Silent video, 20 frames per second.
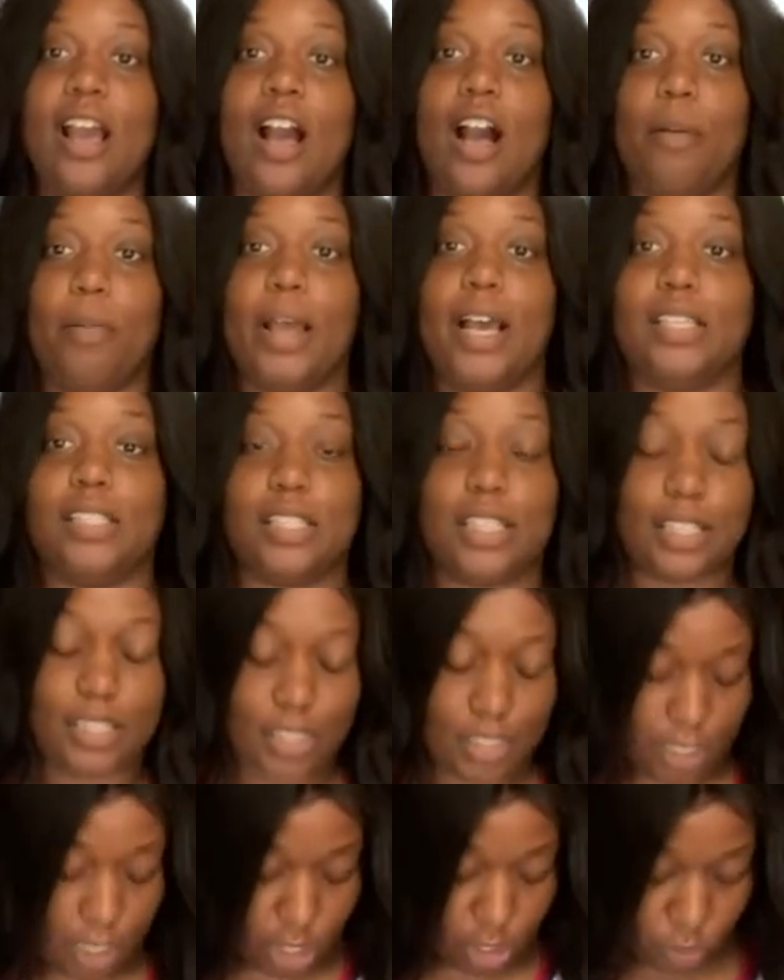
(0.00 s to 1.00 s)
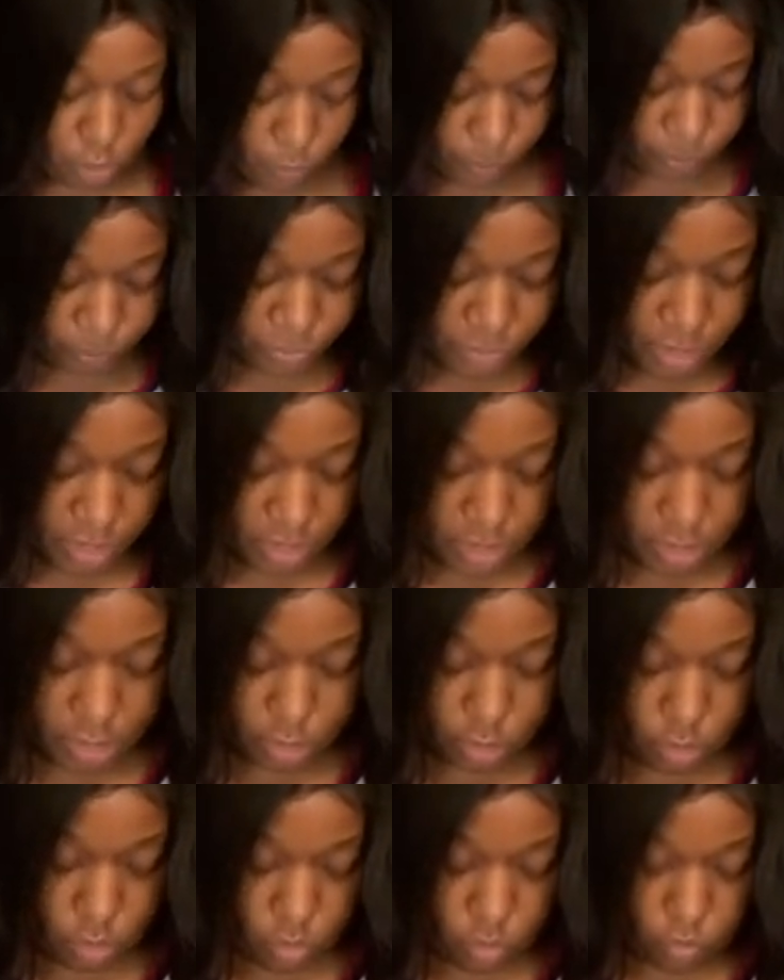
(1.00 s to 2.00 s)
It has this cute
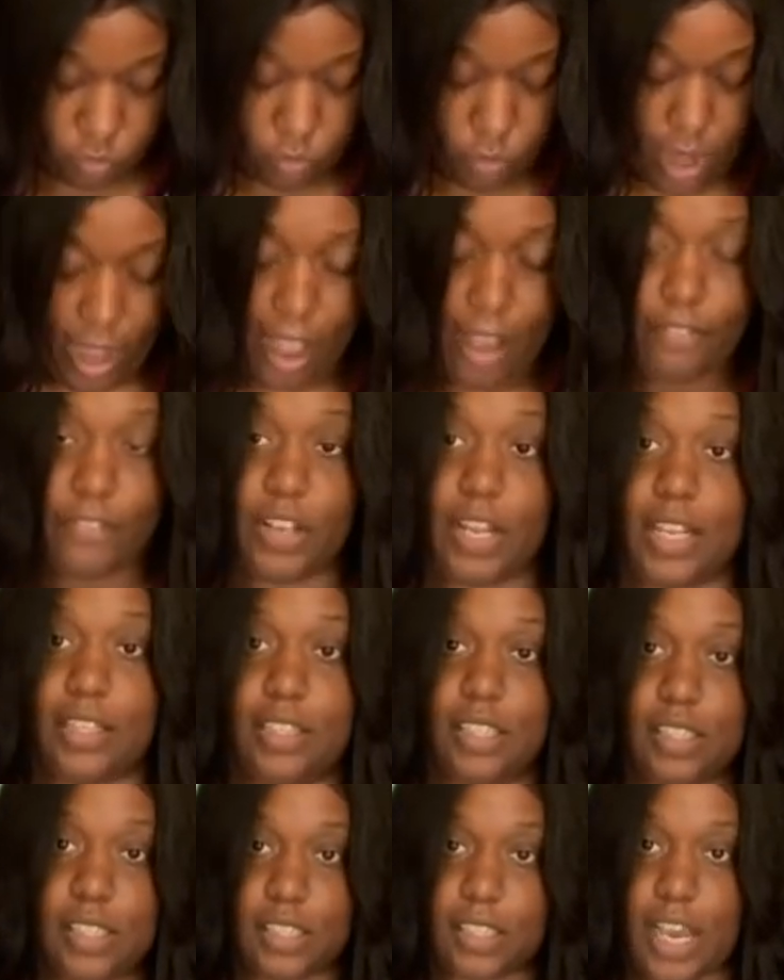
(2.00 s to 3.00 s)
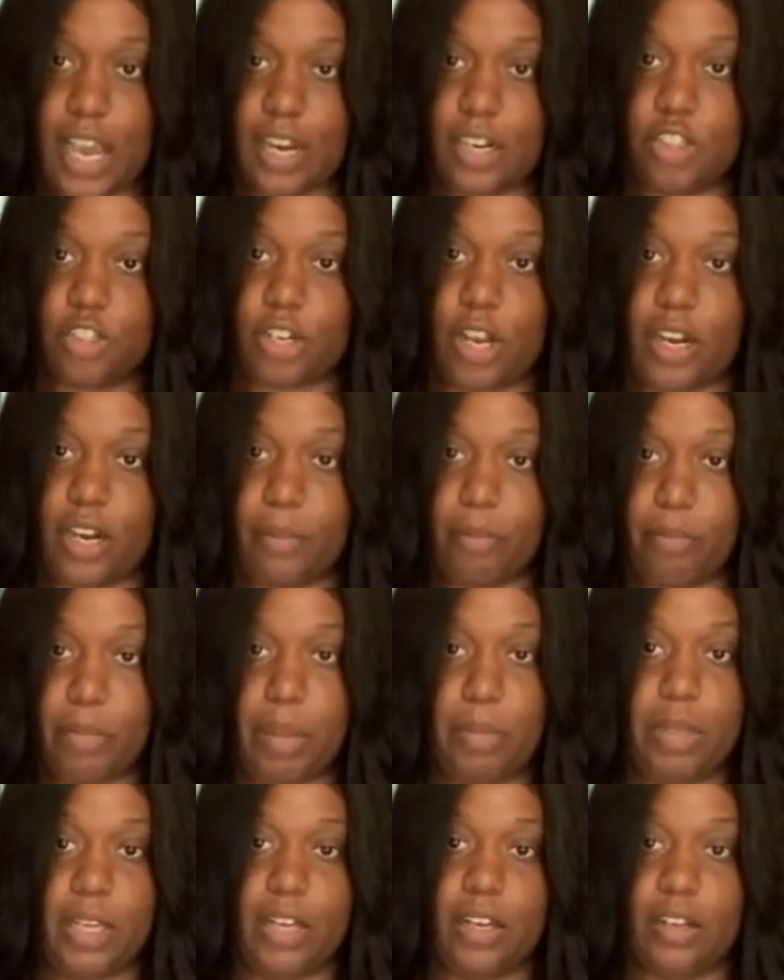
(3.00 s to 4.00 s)
little, I feel like this is kind of trying to
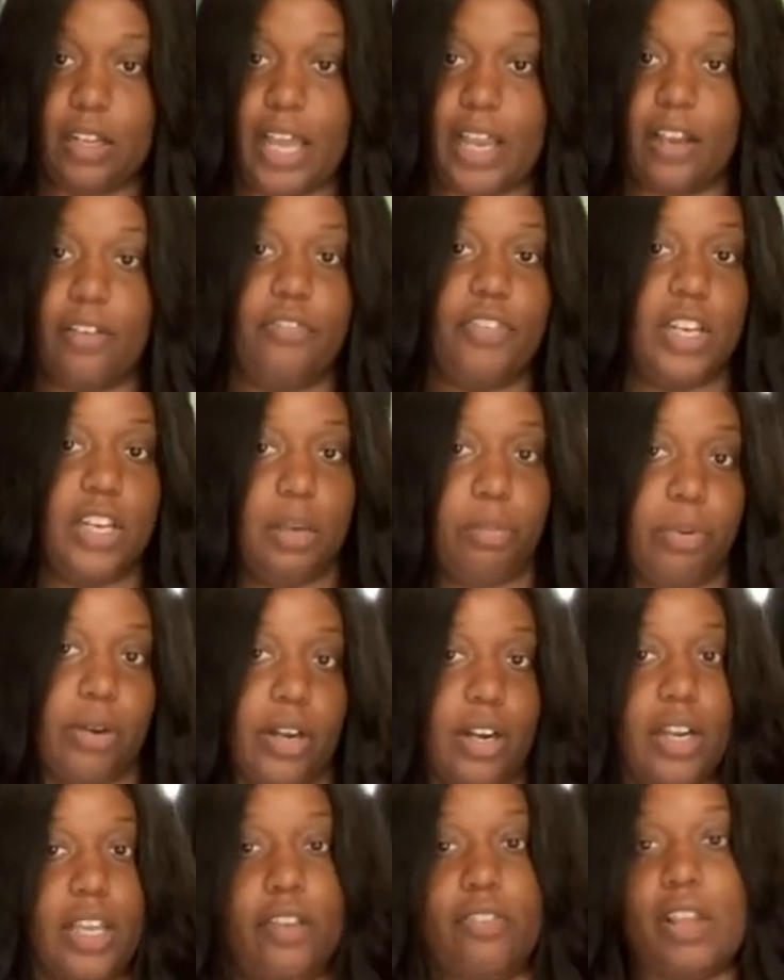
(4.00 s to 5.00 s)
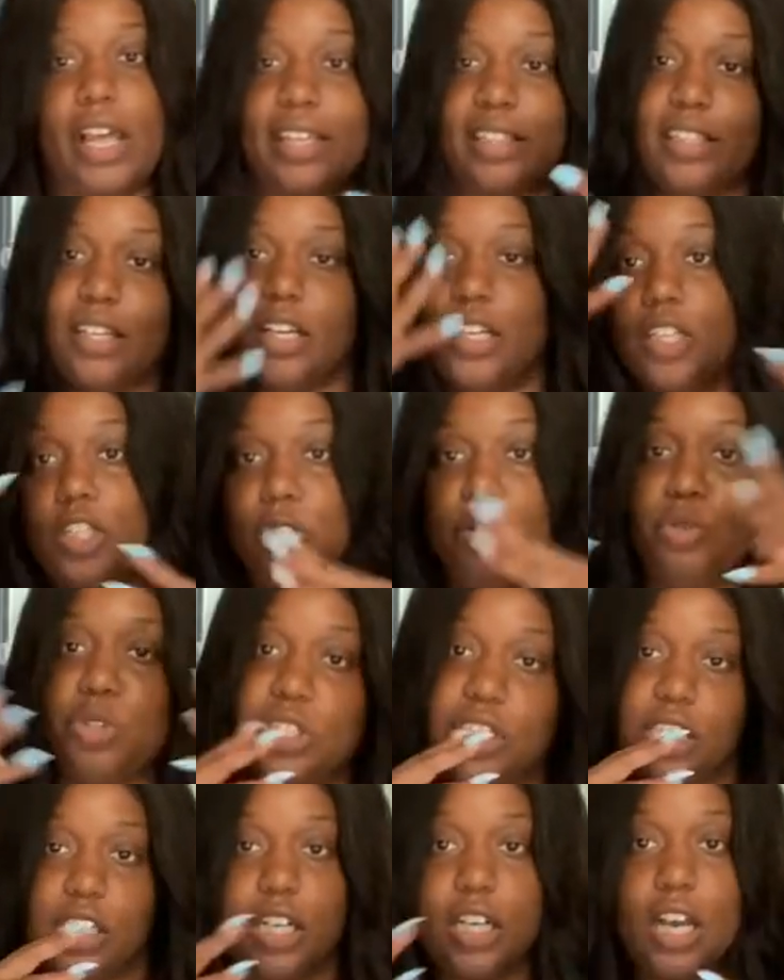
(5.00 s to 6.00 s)
mimic like a Fendi print or give like the
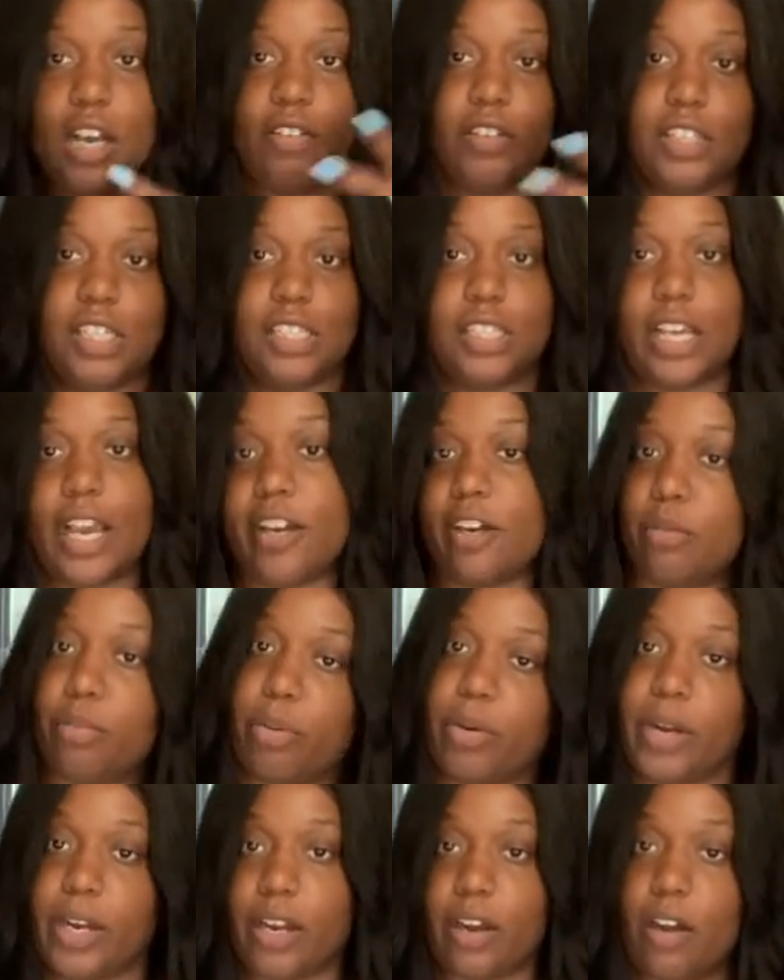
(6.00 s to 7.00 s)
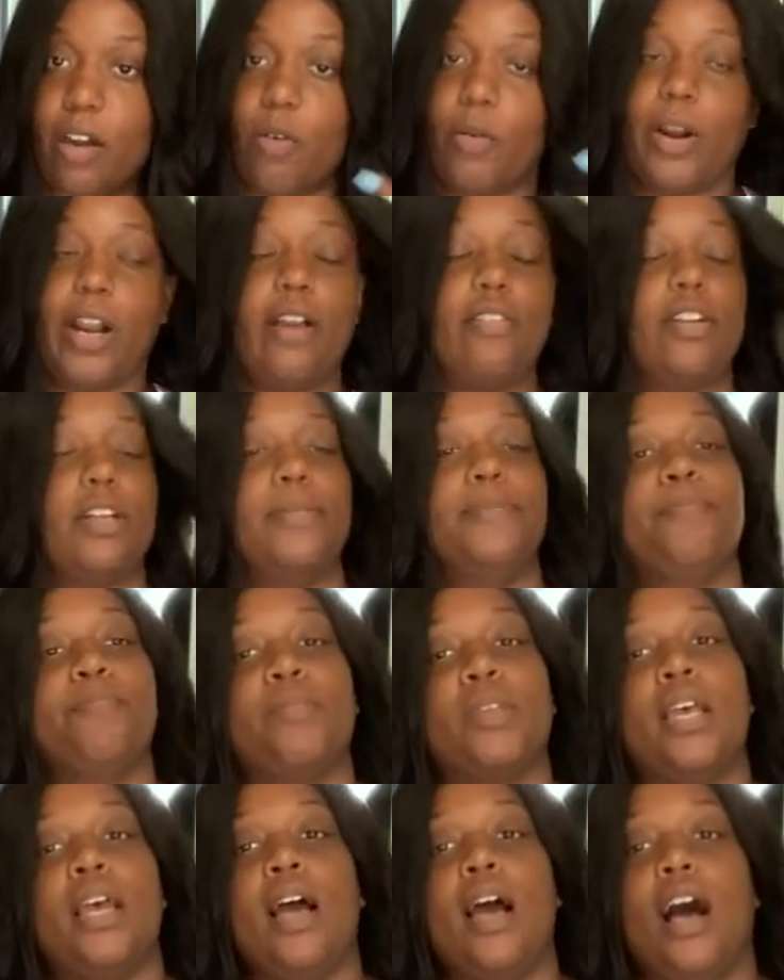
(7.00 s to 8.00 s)
illusion of a designer print or whatever.
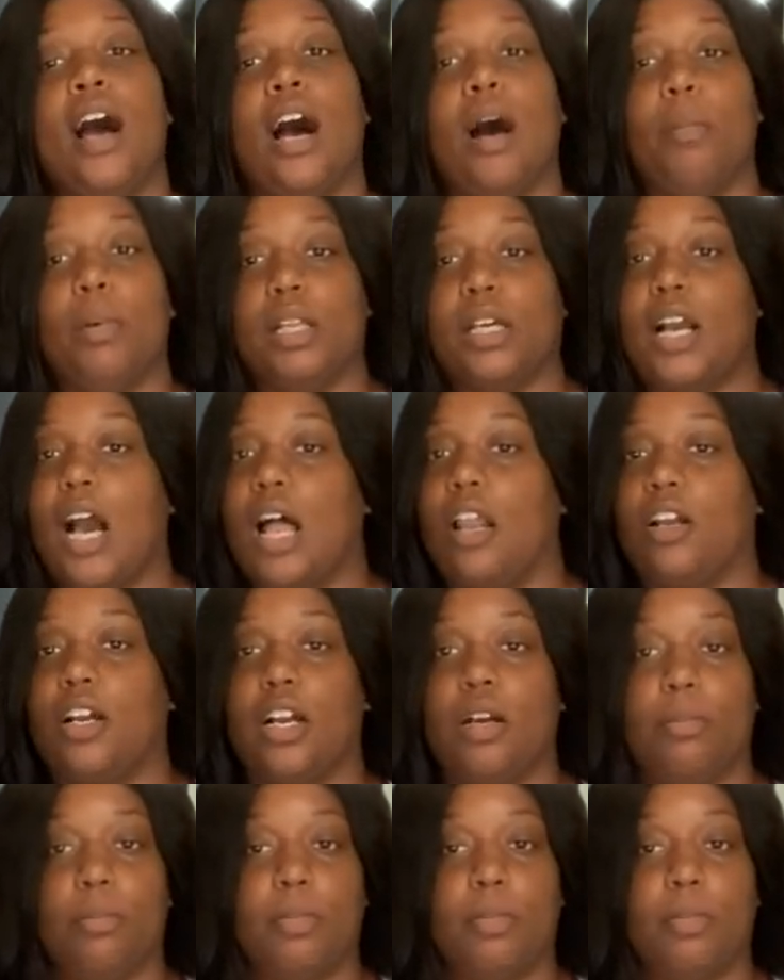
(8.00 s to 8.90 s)
And the color